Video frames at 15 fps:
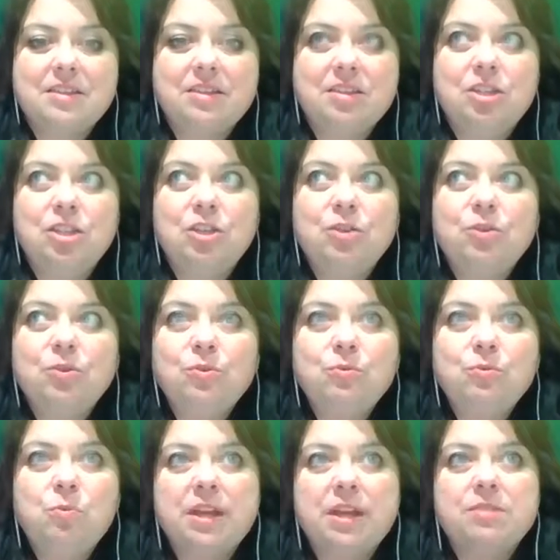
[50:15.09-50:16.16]
you
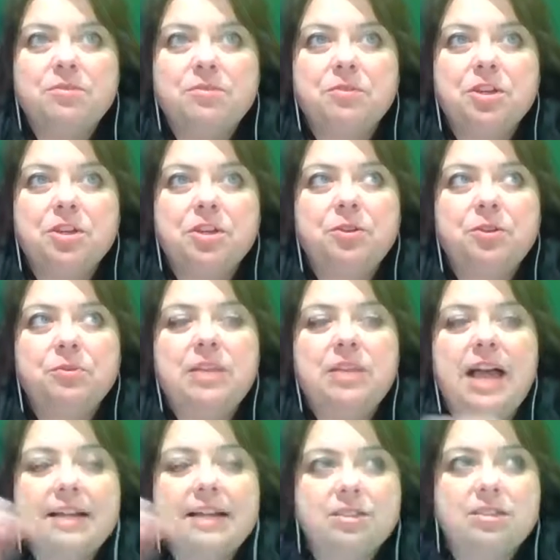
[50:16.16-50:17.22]
went through
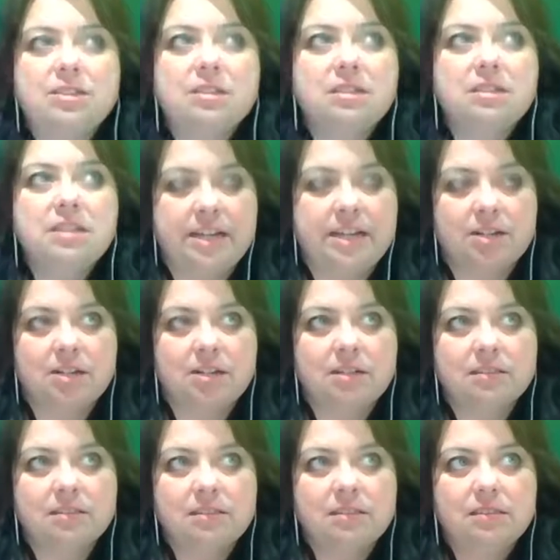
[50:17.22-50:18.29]
last year
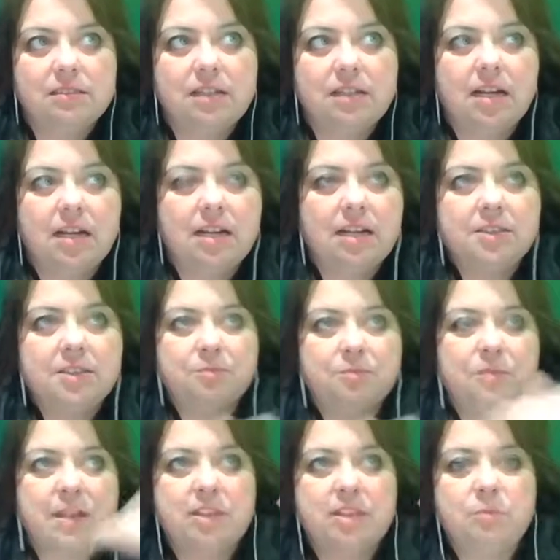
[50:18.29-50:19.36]
uh, and
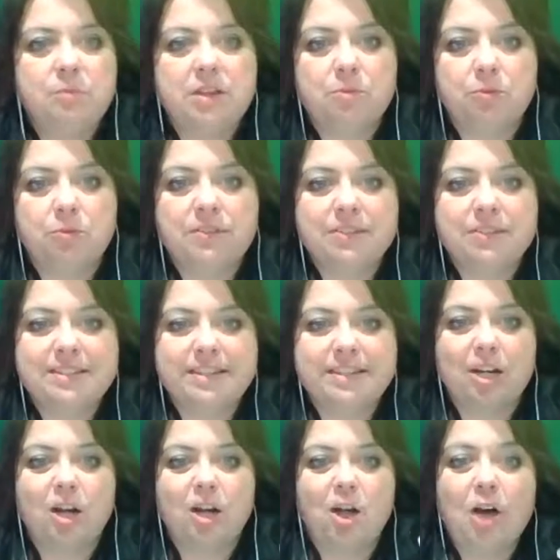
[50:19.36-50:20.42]
a little bit of the previous
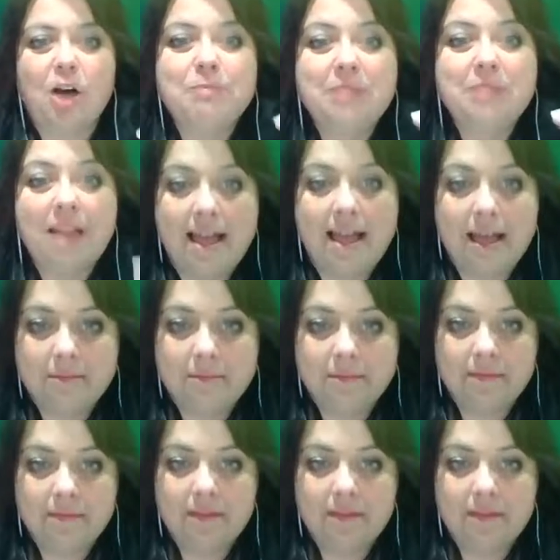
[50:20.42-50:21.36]
year on Blab